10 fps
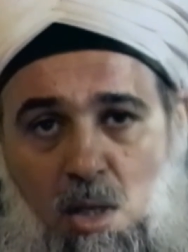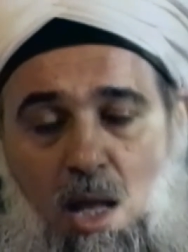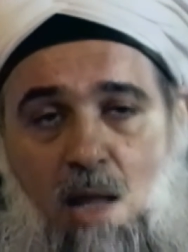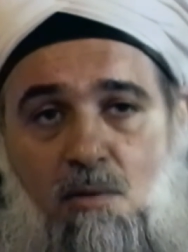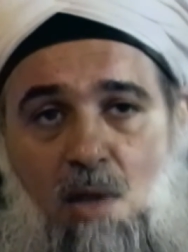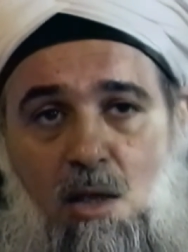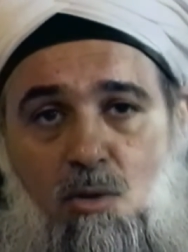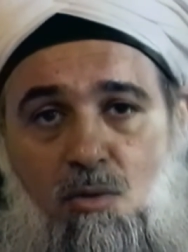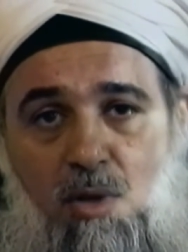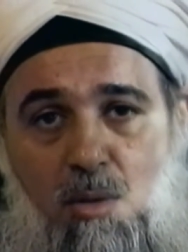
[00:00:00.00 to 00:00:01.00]
and thank
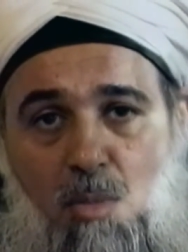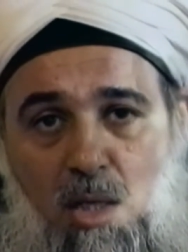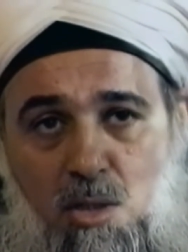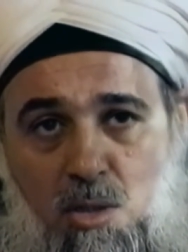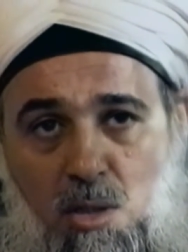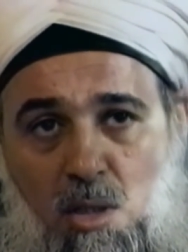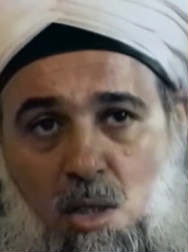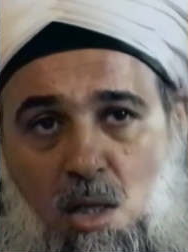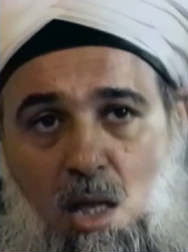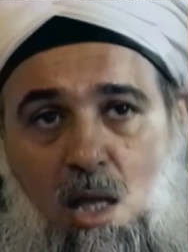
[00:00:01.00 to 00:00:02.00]
you very much
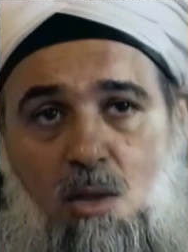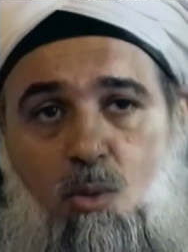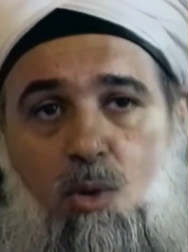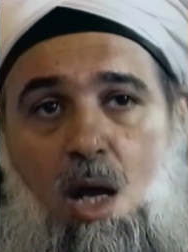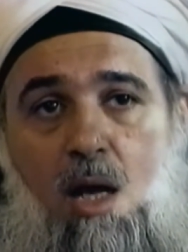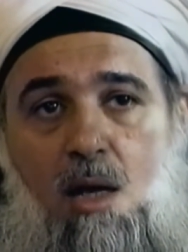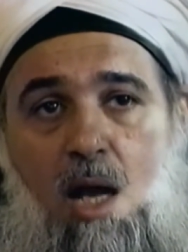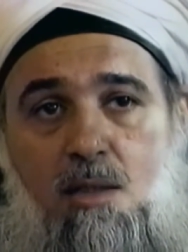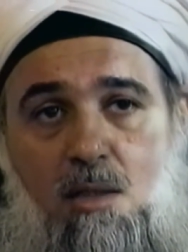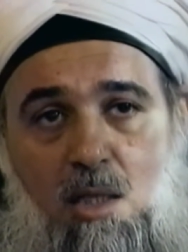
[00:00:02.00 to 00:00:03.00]
and we are
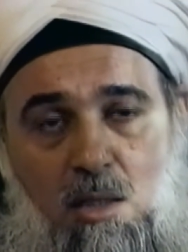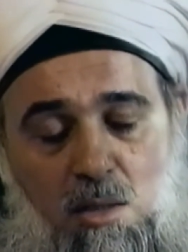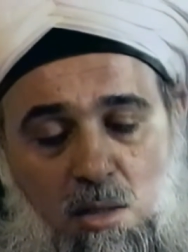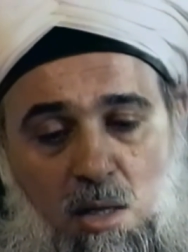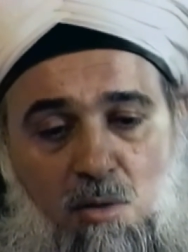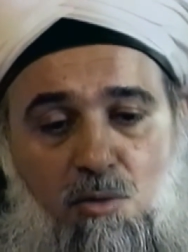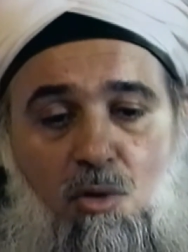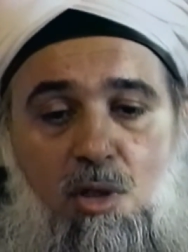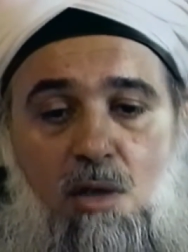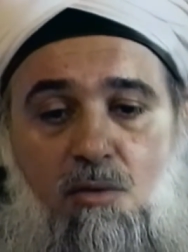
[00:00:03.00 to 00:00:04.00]
asking
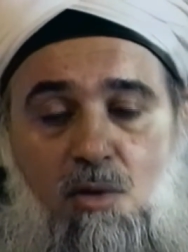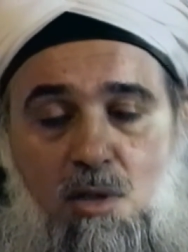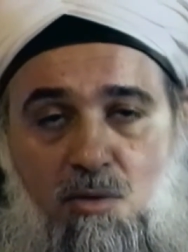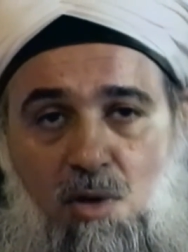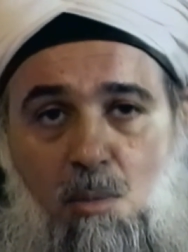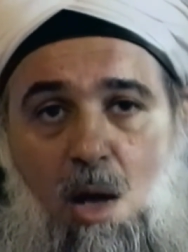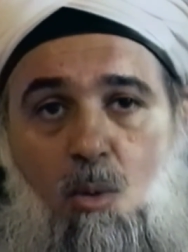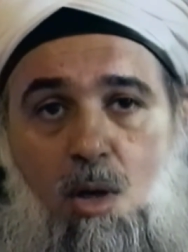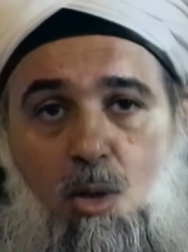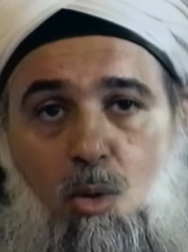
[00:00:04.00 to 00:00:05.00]
forgiveness from
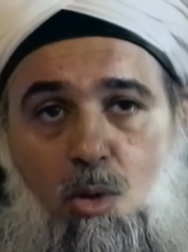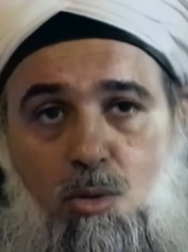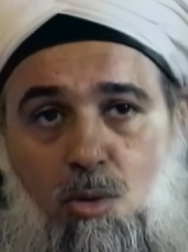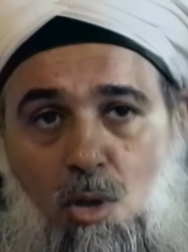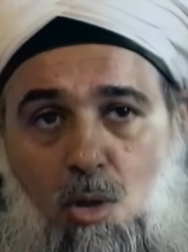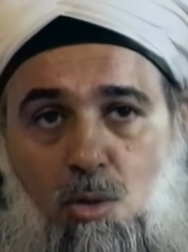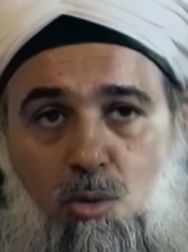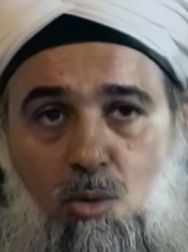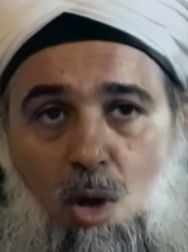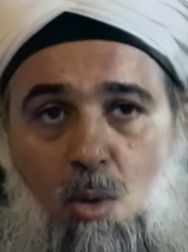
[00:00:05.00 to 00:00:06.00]
our Lord
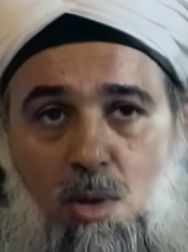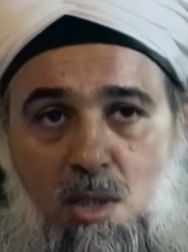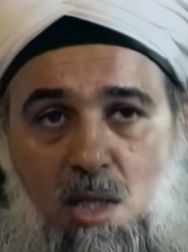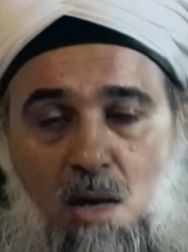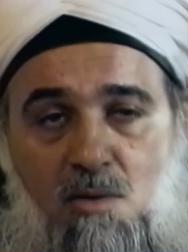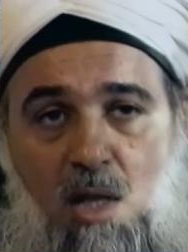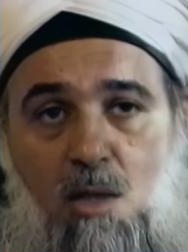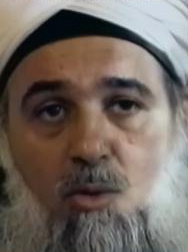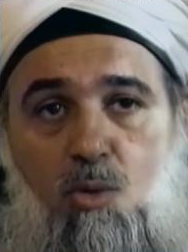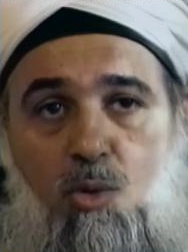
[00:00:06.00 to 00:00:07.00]
to ourselves and
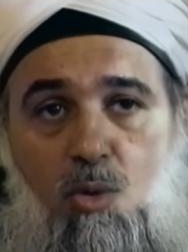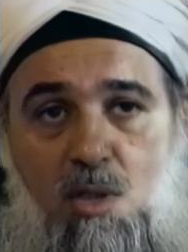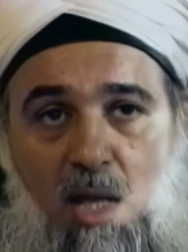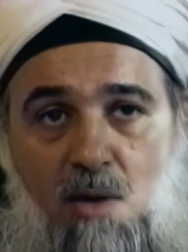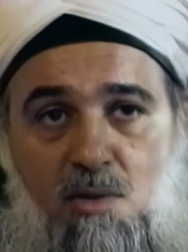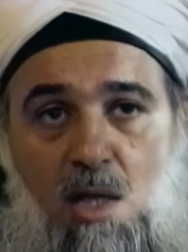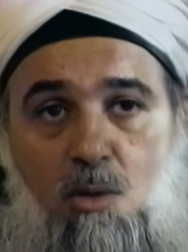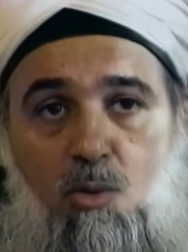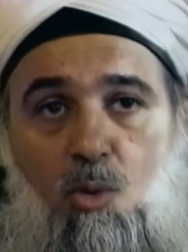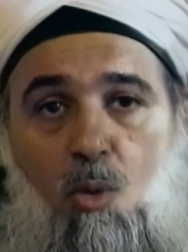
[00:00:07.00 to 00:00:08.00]
to yourselves and
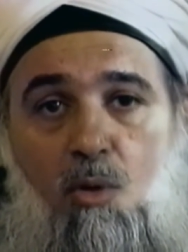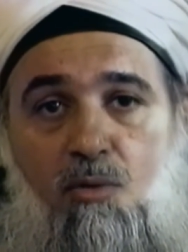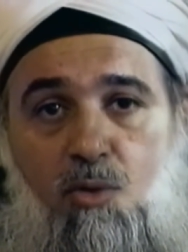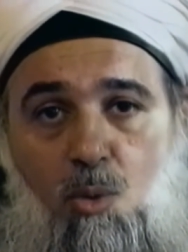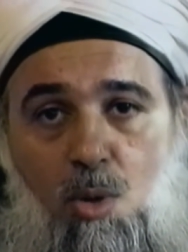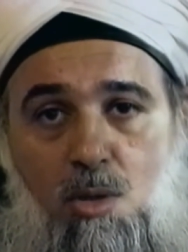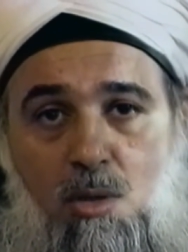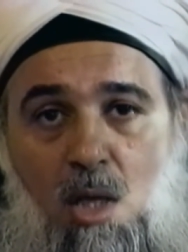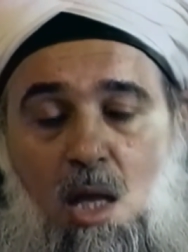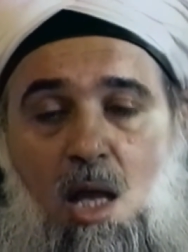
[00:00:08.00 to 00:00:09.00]
to all viewers
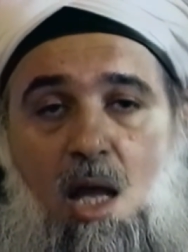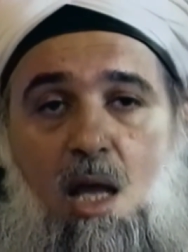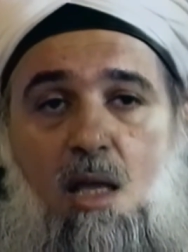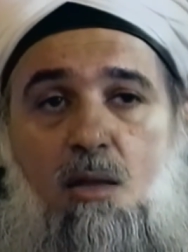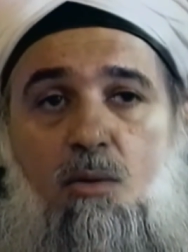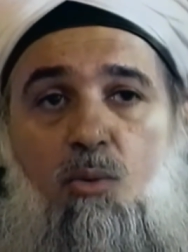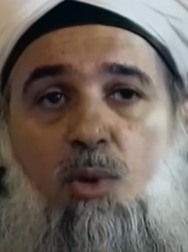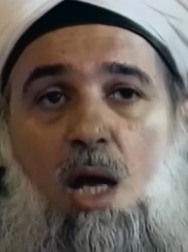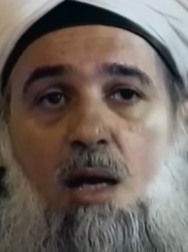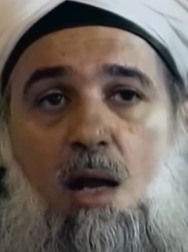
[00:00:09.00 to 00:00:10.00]
and
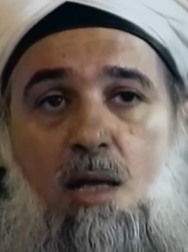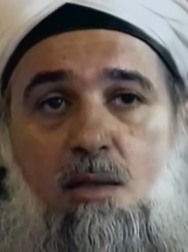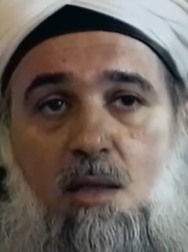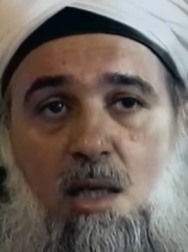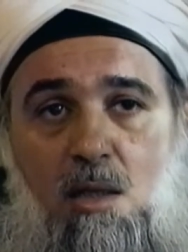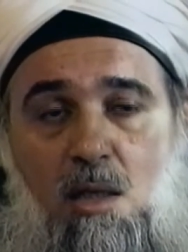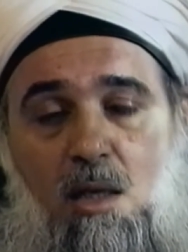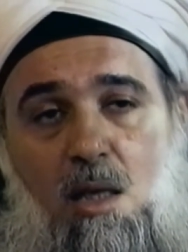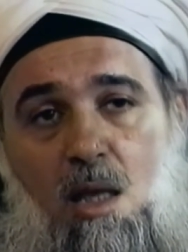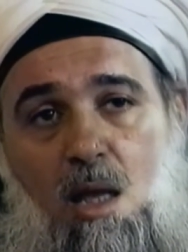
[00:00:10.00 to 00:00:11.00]
we are asking
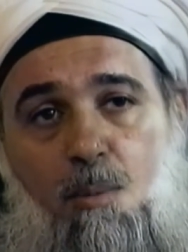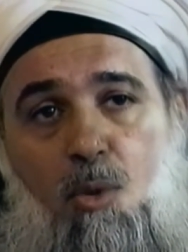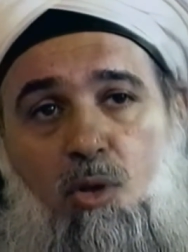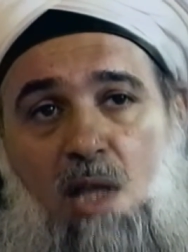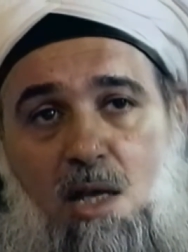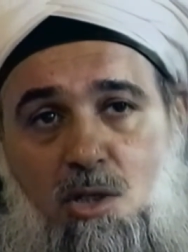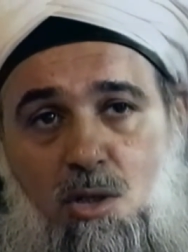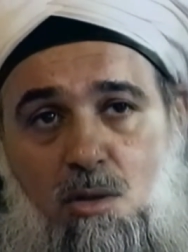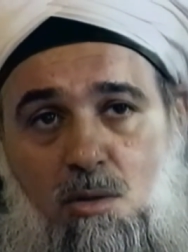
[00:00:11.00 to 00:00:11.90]
protection